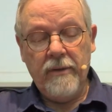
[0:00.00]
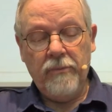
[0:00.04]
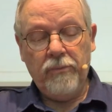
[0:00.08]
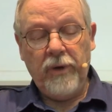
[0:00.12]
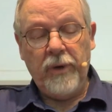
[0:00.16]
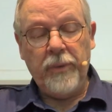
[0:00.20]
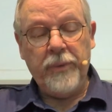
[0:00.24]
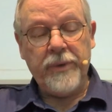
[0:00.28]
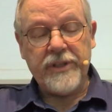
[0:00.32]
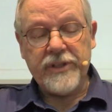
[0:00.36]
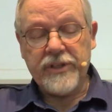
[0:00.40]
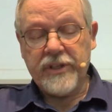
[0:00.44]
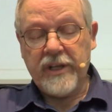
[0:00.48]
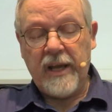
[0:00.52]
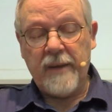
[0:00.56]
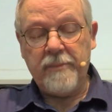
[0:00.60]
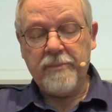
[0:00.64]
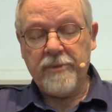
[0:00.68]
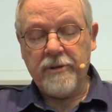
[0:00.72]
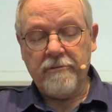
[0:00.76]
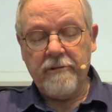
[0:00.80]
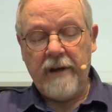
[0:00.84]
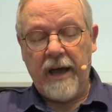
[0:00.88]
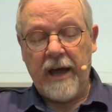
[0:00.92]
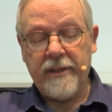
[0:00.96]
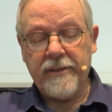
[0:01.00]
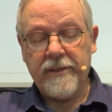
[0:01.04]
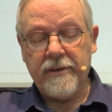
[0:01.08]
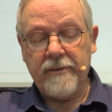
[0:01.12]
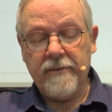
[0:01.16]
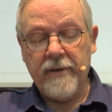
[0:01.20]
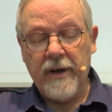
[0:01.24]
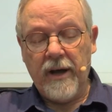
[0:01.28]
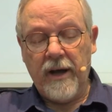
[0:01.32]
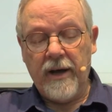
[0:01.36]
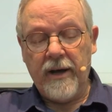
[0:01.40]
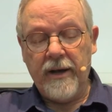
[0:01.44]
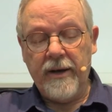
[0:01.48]
We would escape the wrath
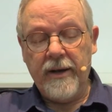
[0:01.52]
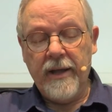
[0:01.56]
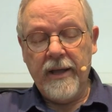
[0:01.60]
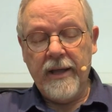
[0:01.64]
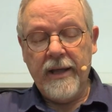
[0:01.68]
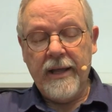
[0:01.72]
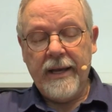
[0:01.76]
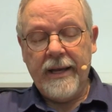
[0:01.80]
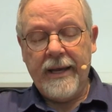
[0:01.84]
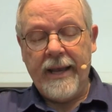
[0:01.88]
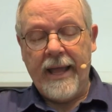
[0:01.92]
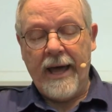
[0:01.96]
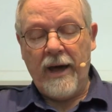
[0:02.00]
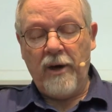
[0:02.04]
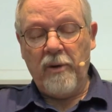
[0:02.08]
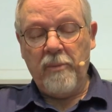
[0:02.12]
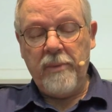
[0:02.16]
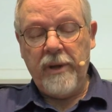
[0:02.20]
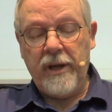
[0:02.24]
of God now